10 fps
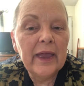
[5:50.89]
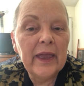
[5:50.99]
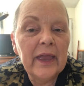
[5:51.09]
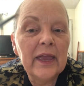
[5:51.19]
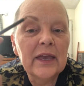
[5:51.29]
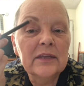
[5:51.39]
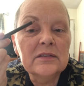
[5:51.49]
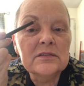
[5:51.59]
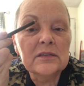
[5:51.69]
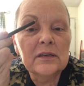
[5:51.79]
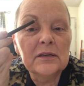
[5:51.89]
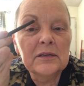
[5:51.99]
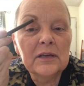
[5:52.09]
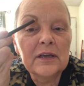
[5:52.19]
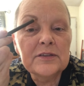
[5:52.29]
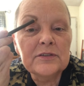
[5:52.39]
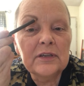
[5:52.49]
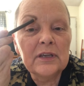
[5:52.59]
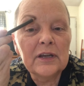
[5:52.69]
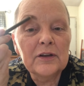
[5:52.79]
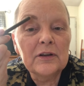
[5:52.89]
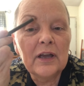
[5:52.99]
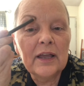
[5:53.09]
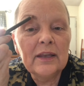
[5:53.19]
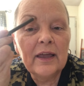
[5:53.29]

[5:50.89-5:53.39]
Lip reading: And I